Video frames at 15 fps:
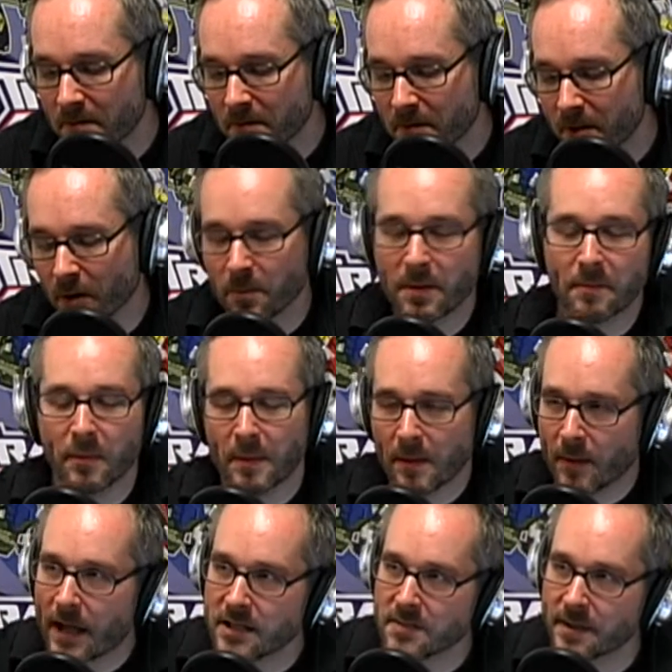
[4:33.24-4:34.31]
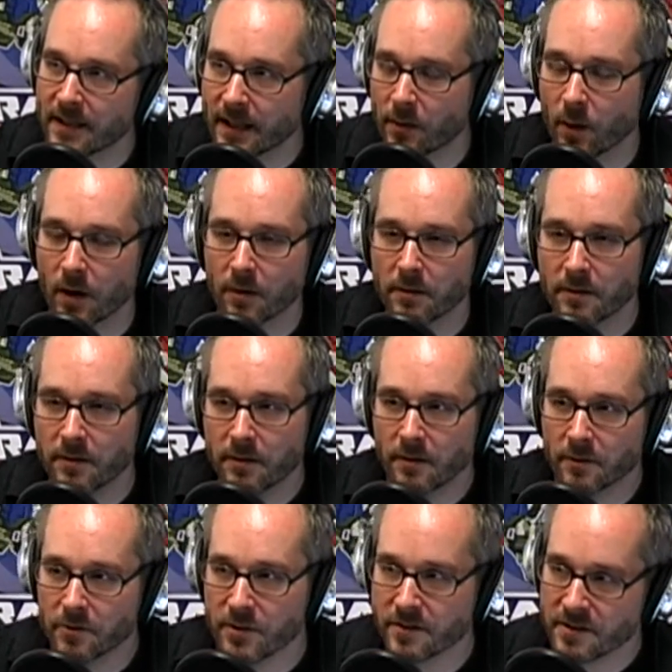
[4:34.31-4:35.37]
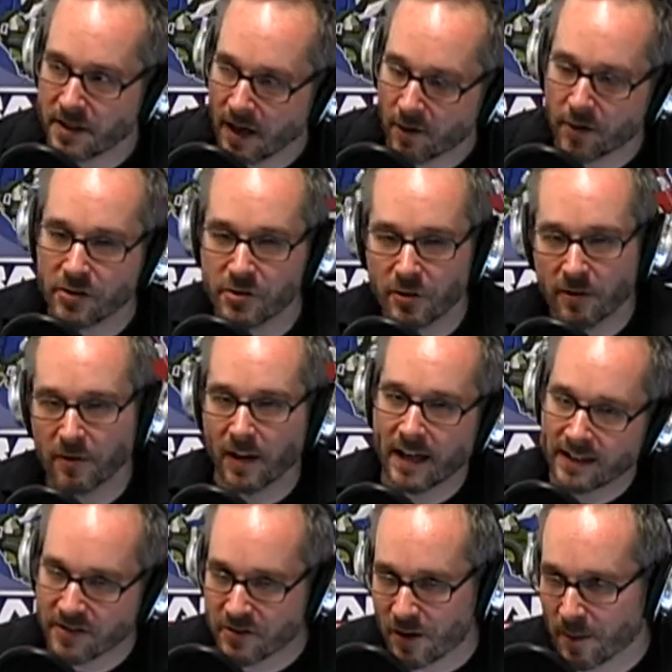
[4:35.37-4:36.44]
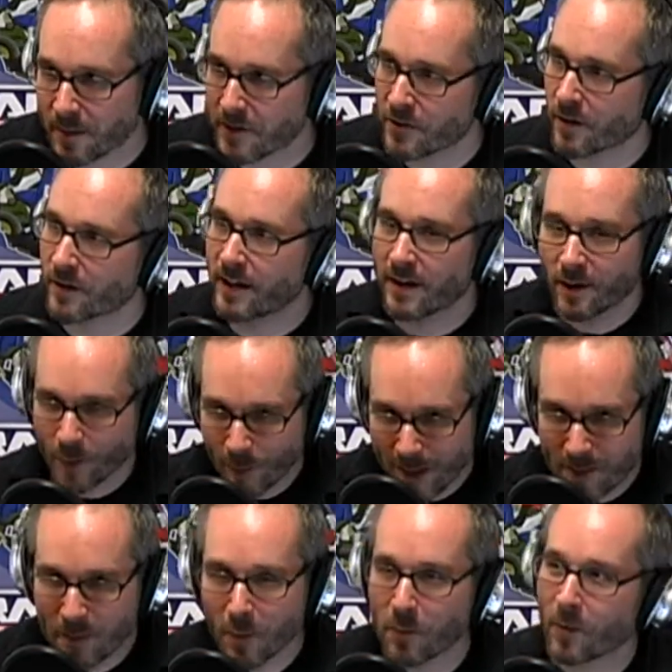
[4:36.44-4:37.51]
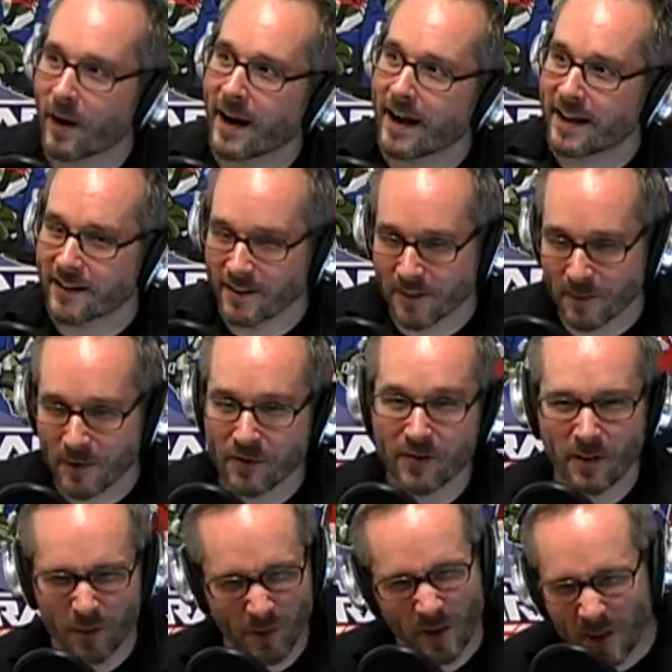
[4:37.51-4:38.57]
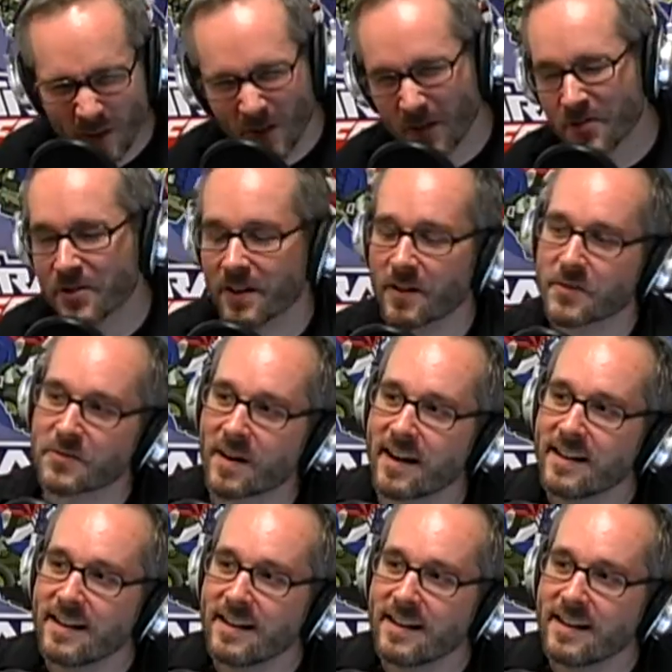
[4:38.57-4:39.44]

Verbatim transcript: you know, people ask me, like, well, you know, Jerzy, how could you have liked Strawberry Shortcake or Rainbow Brite or some of those girl shows, right?